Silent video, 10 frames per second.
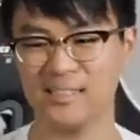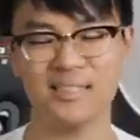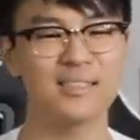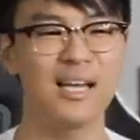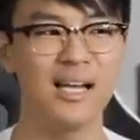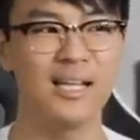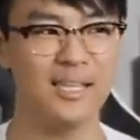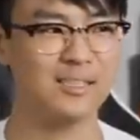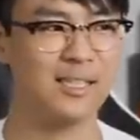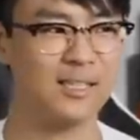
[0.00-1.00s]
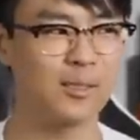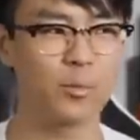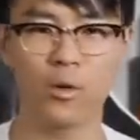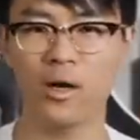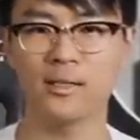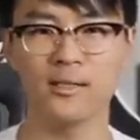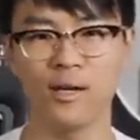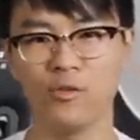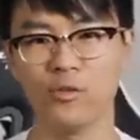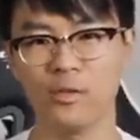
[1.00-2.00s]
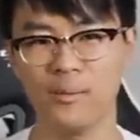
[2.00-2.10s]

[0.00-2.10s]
That's that's like LeBron level,